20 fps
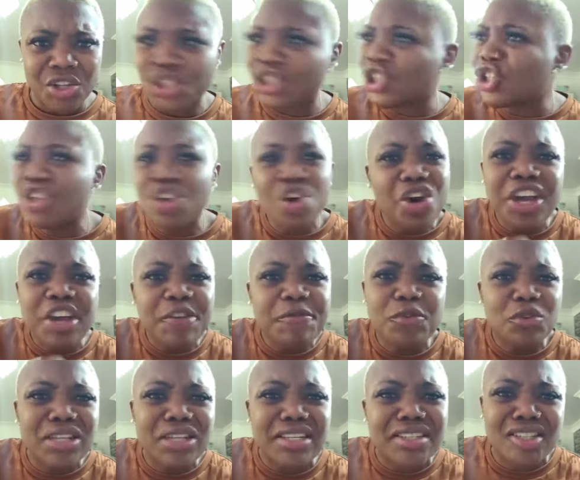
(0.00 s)
She don't
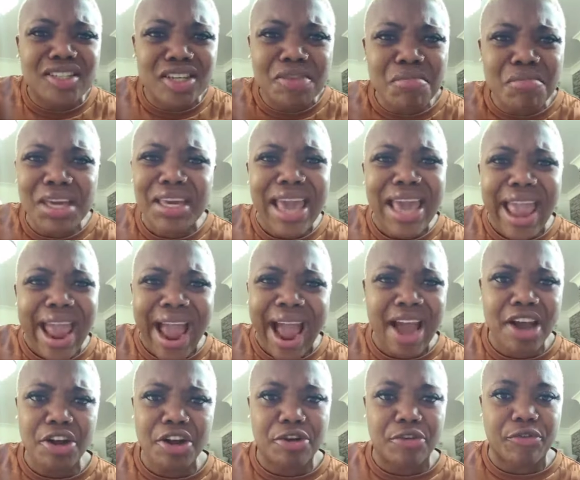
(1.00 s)
even they see me get
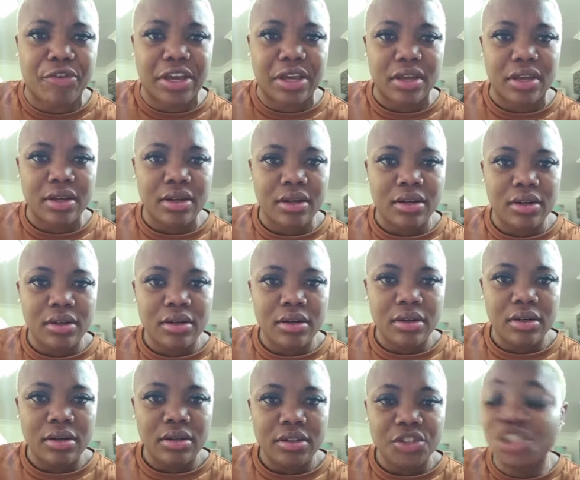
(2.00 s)
angry.
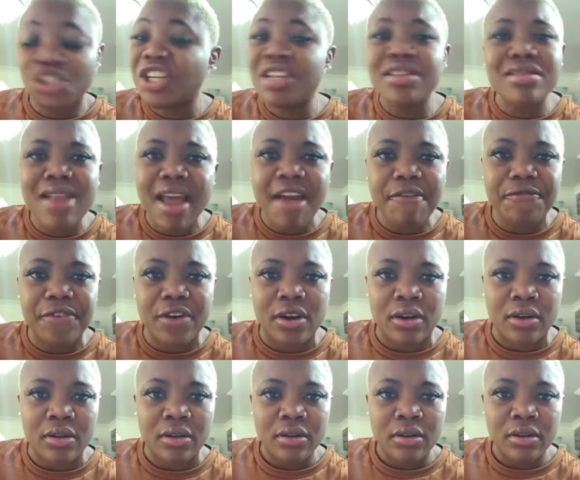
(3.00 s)
She
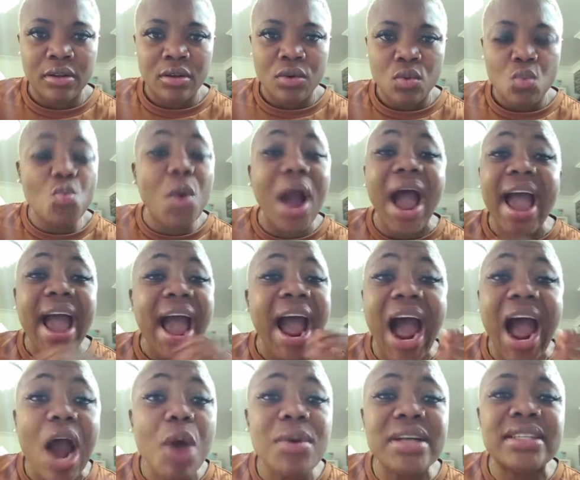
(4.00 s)
never.
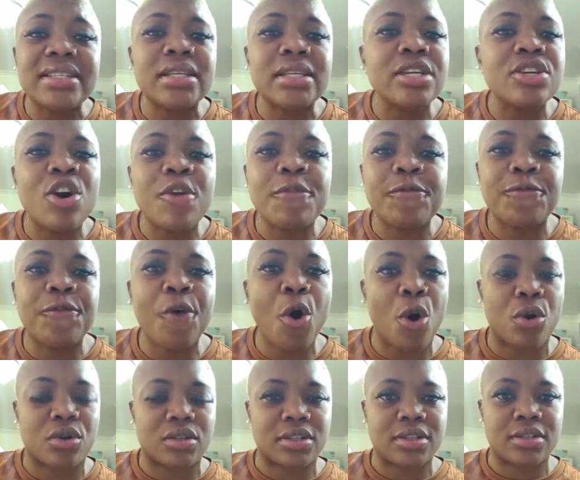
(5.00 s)
How is it your
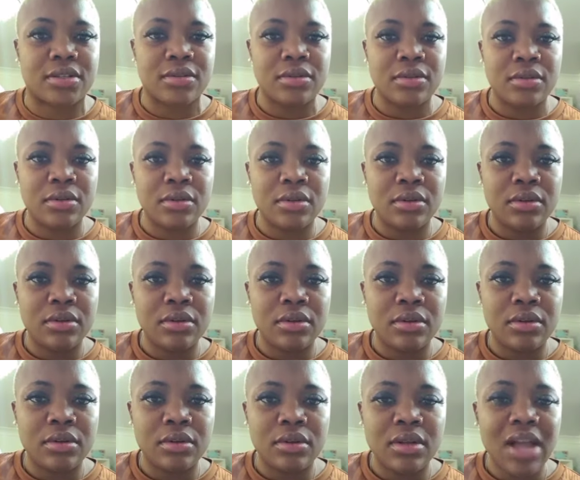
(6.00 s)
fault?
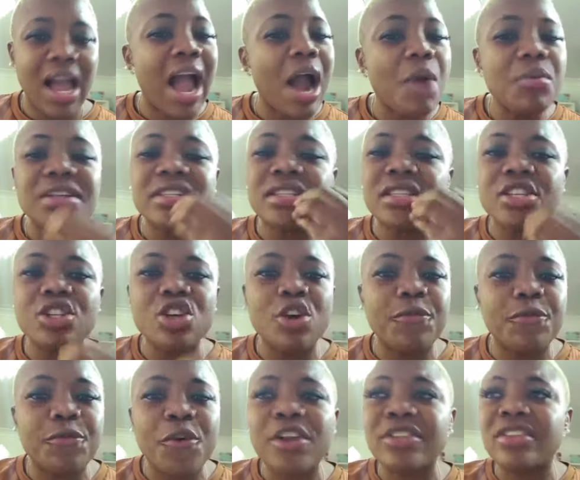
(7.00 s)
How is it
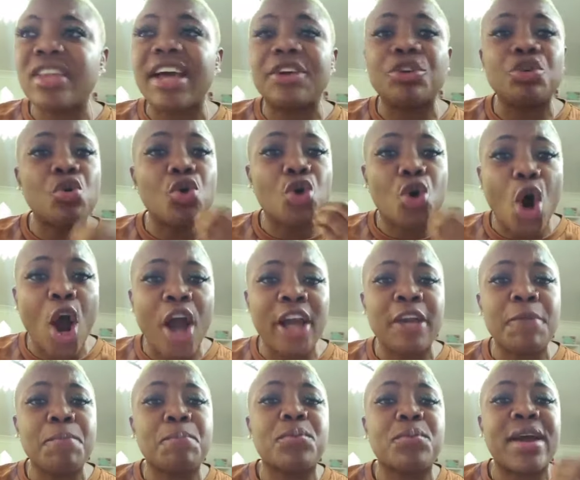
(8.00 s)
your fault that you
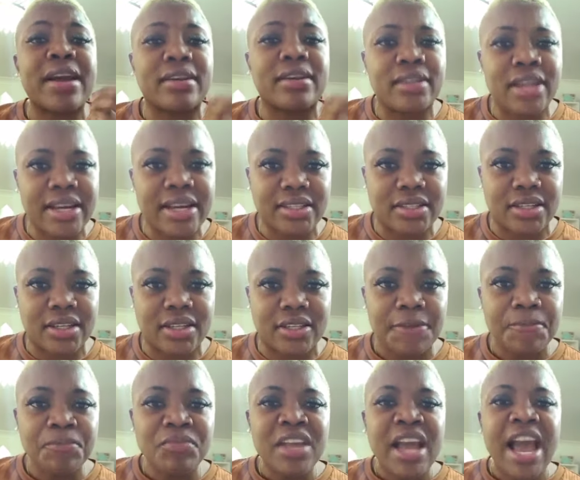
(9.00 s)
got impregnated
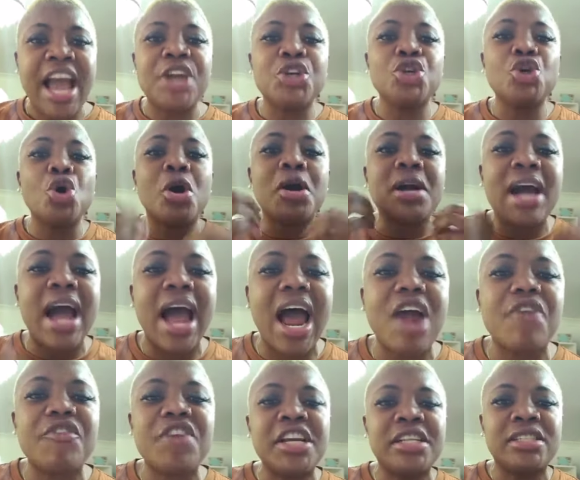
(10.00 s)
and you're
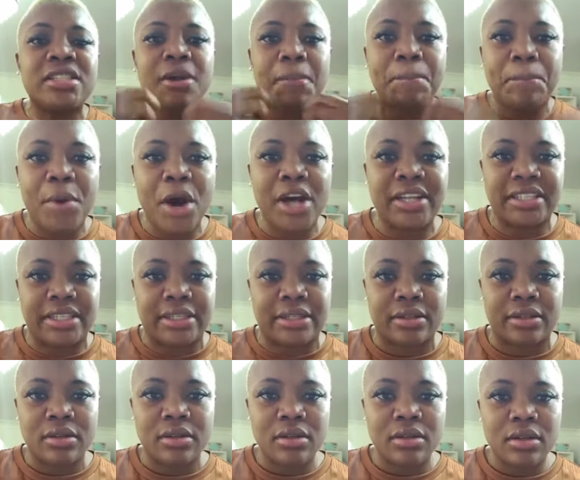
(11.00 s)
carrying the
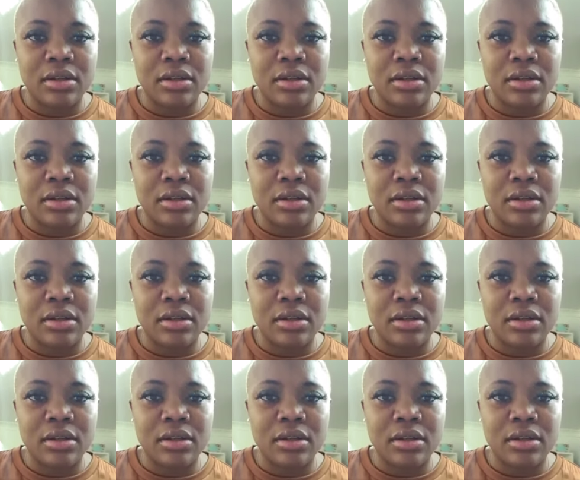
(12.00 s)
burden?